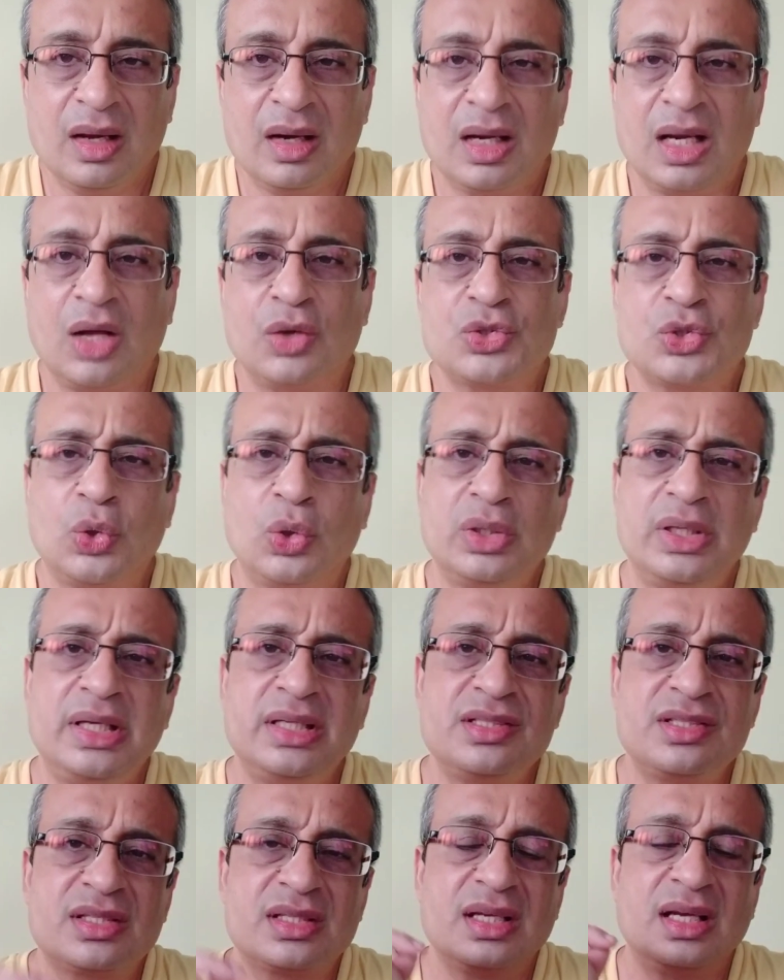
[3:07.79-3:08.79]
Now,
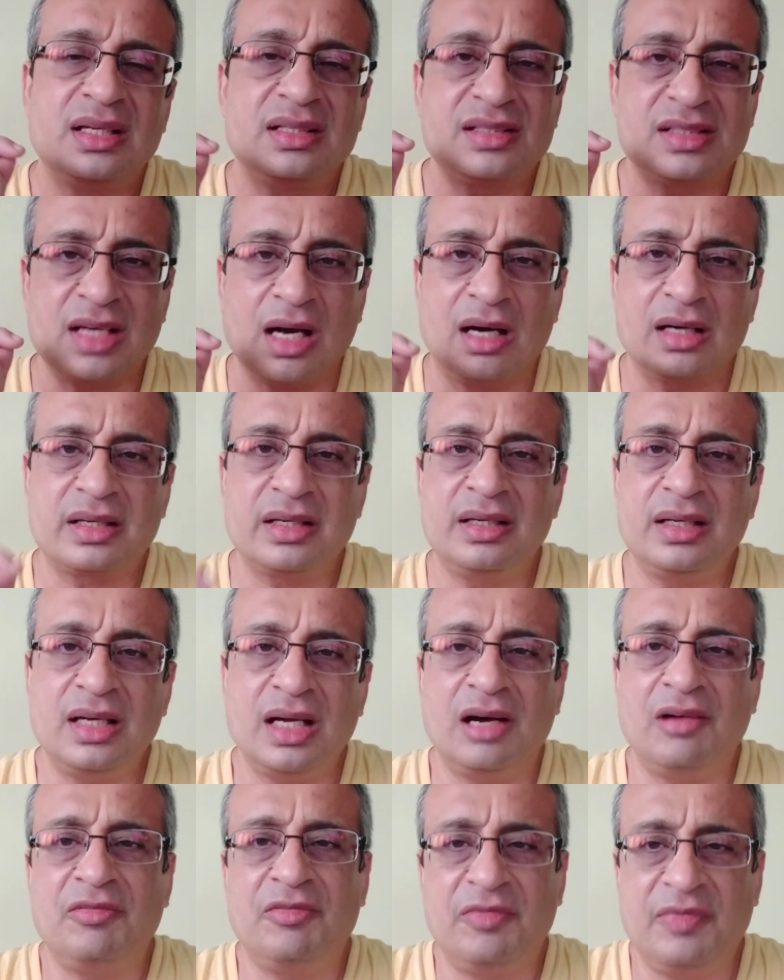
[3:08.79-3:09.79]
Saudis started
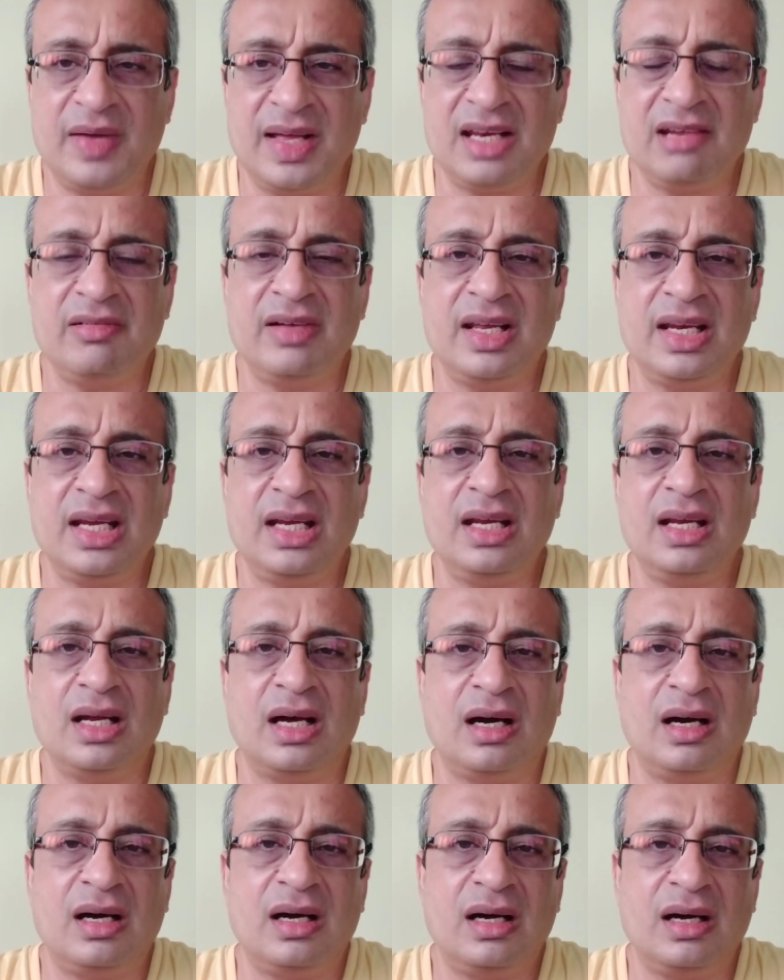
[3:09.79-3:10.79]
a very, very uh,
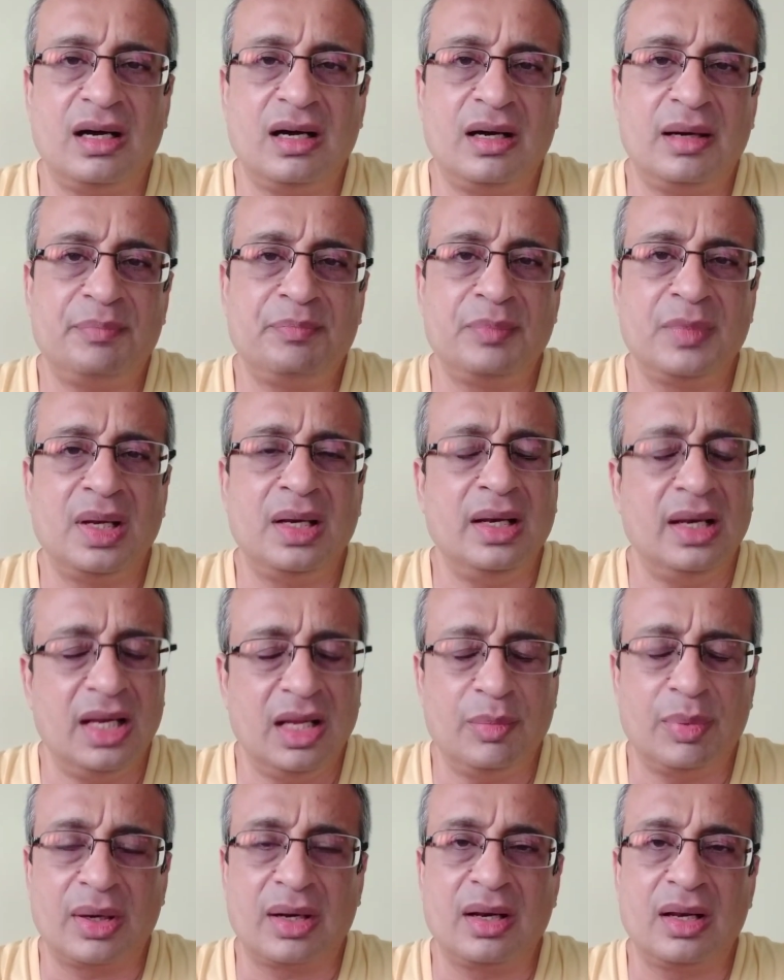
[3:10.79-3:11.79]
uh,
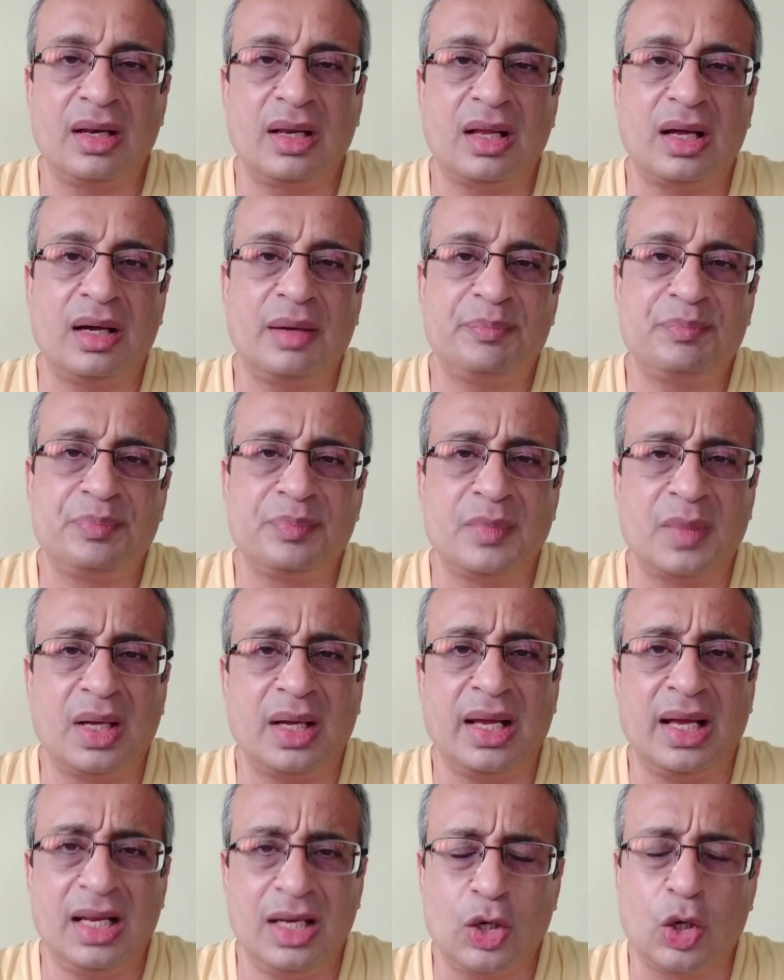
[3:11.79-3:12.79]
liberal uh,
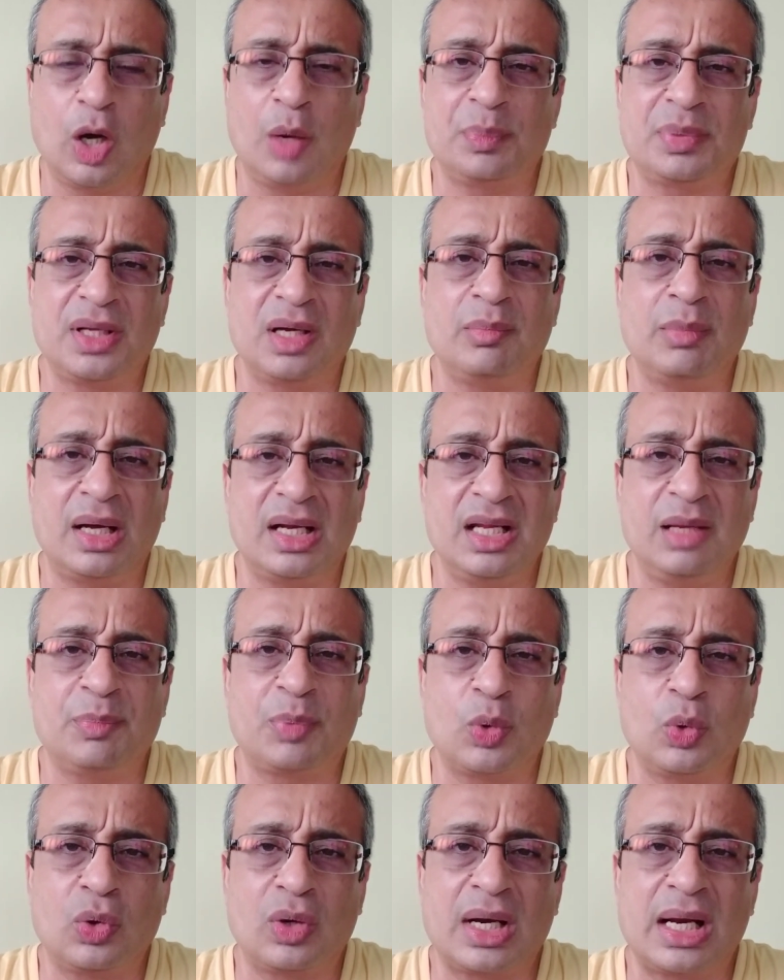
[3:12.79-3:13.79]
helicopter money
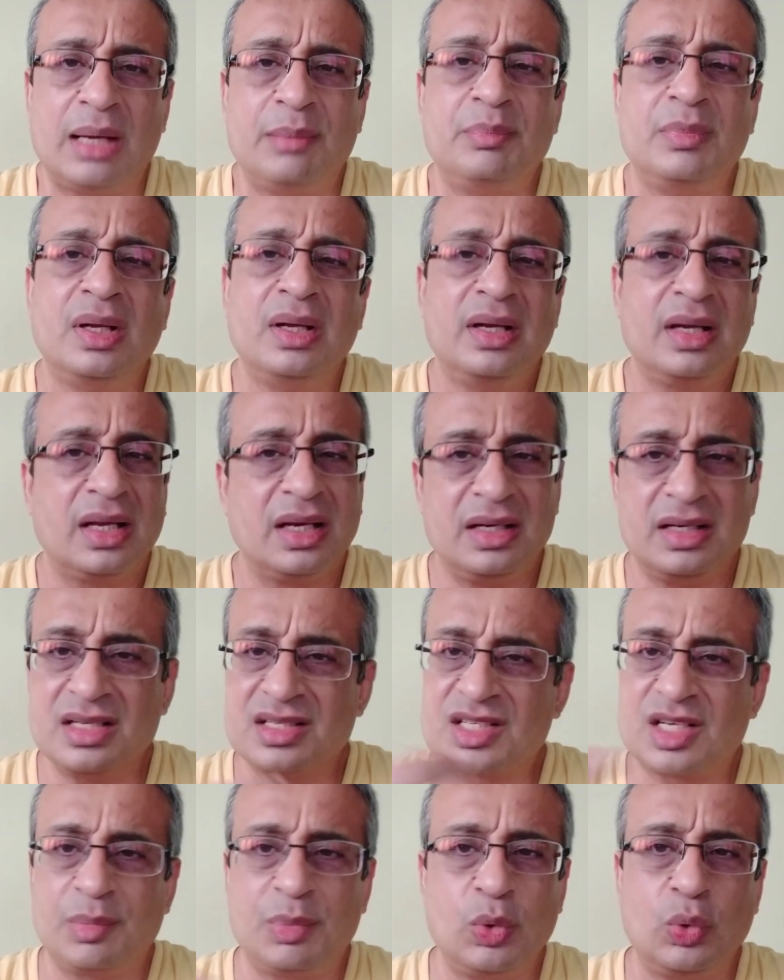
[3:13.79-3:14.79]
program,
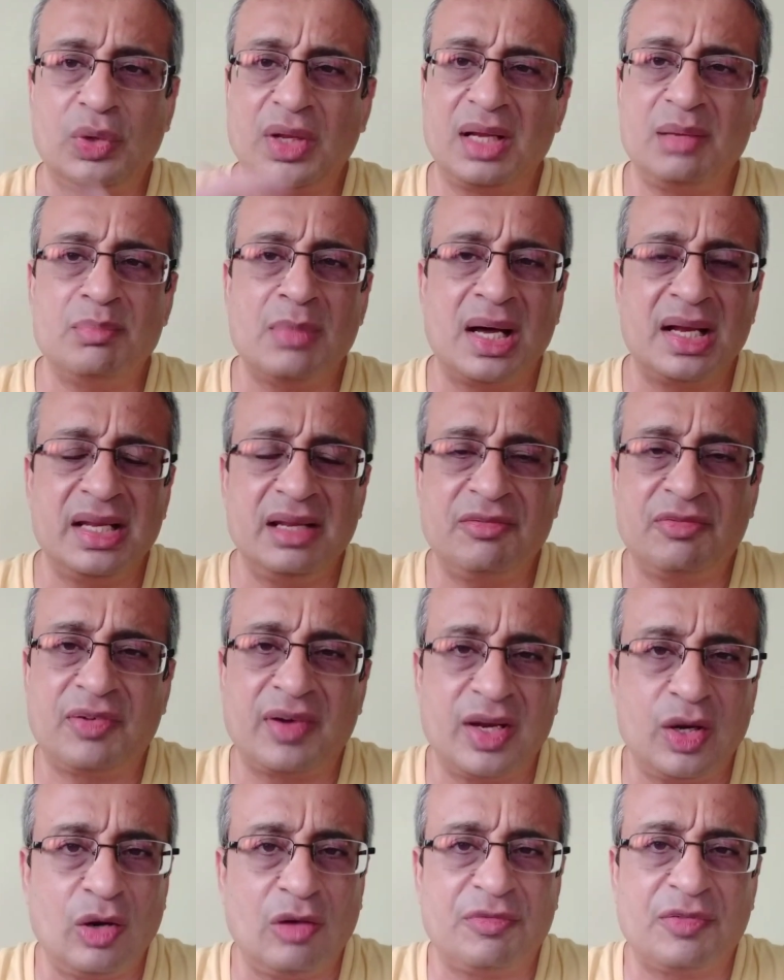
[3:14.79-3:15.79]
distributing money
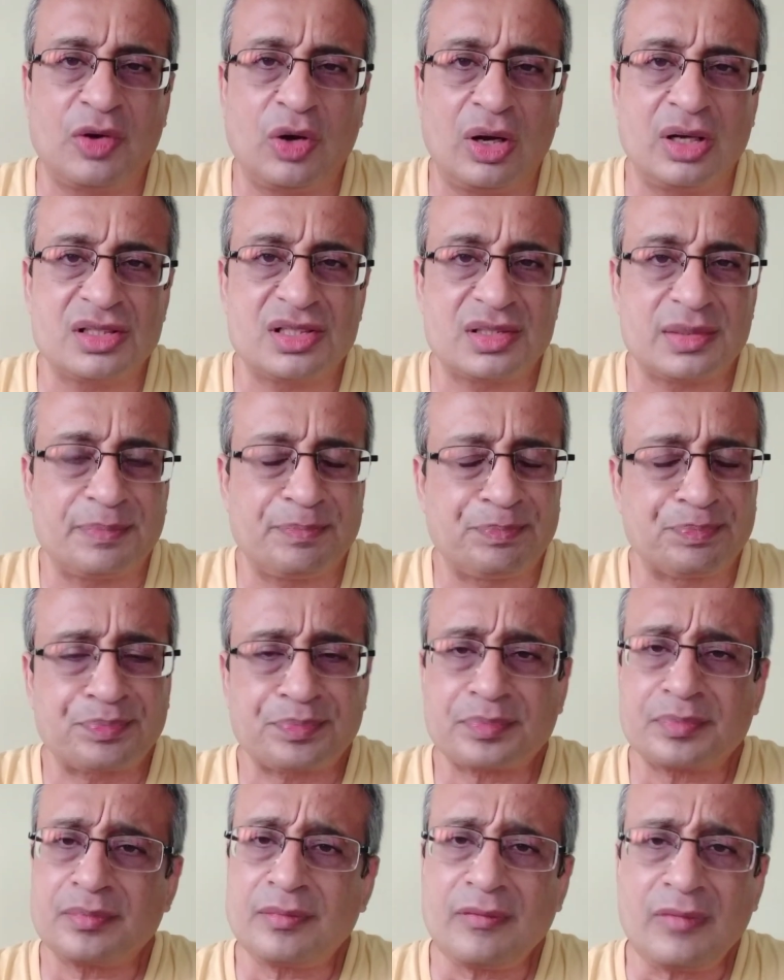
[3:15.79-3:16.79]
free of cost,
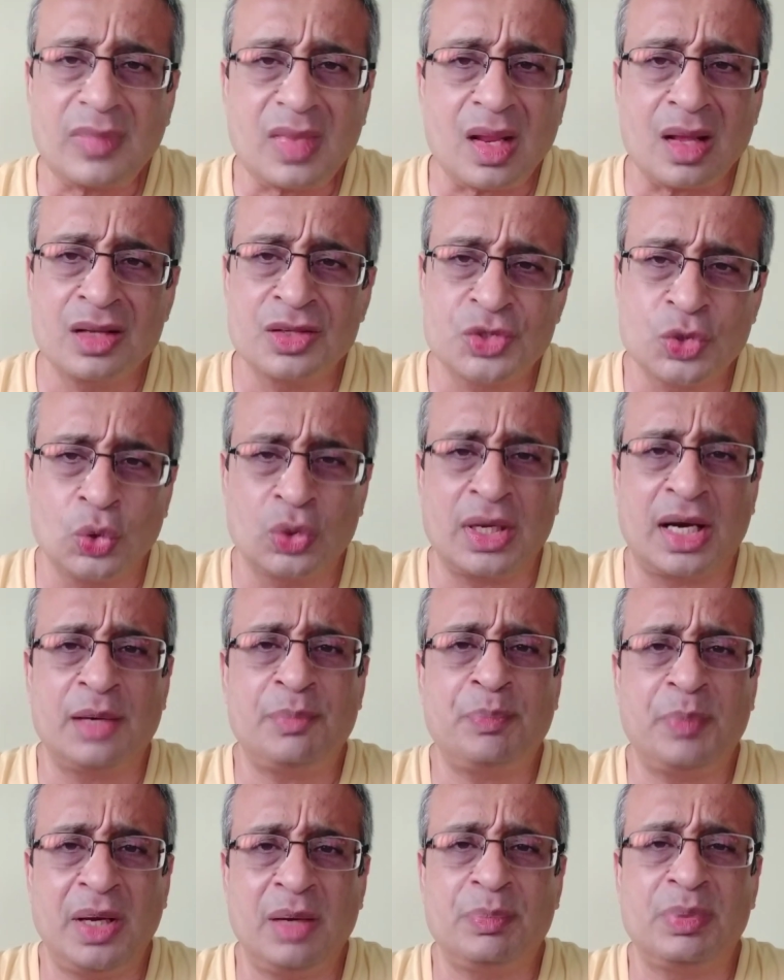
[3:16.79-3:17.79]
so
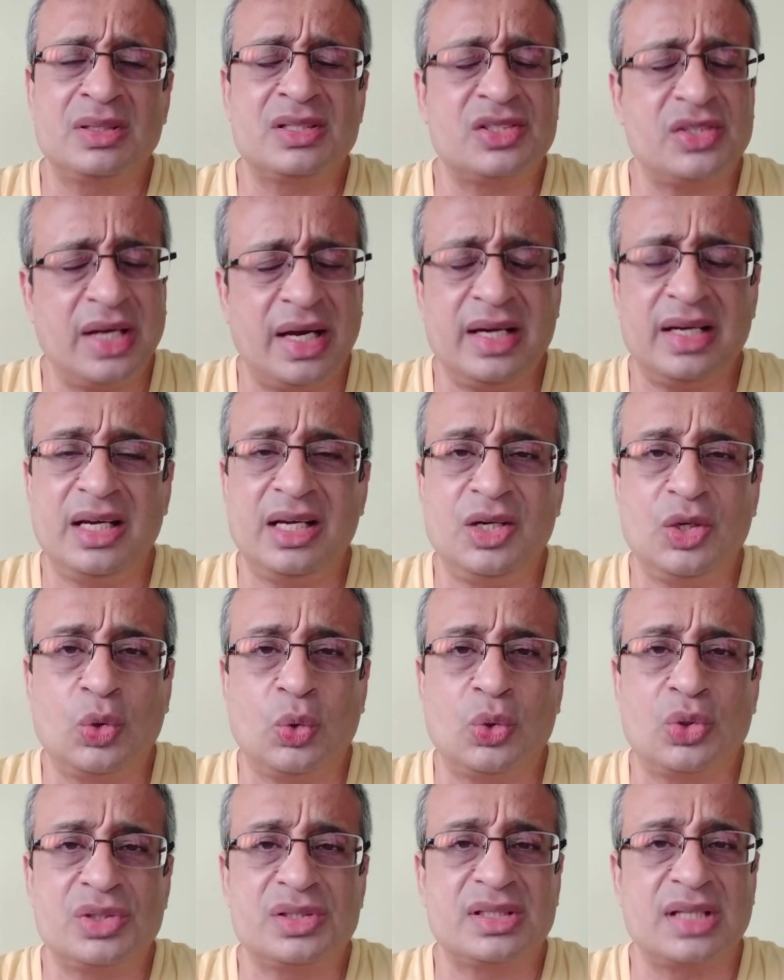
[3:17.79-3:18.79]
that people stayed
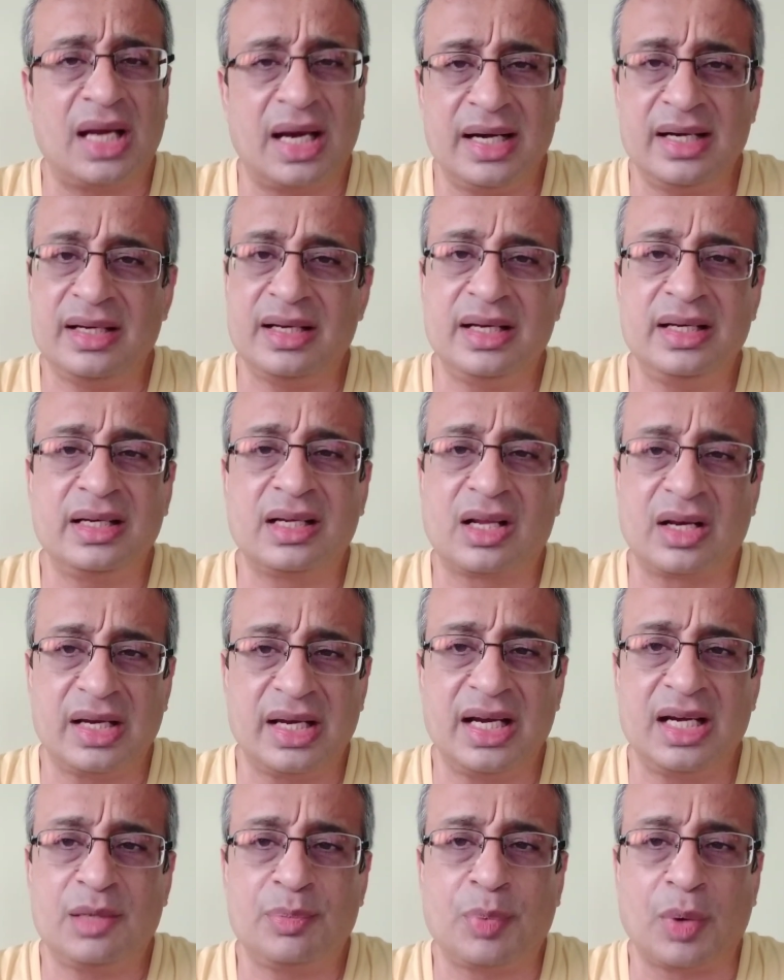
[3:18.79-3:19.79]
indoors and didn't
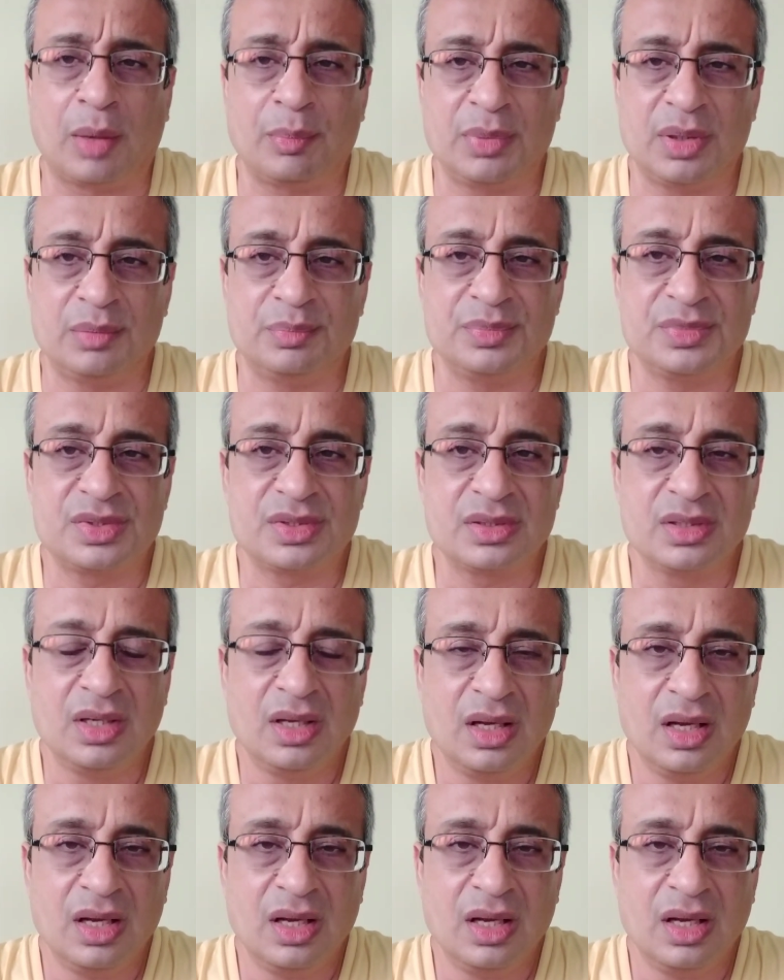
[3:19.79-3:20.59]
create problems.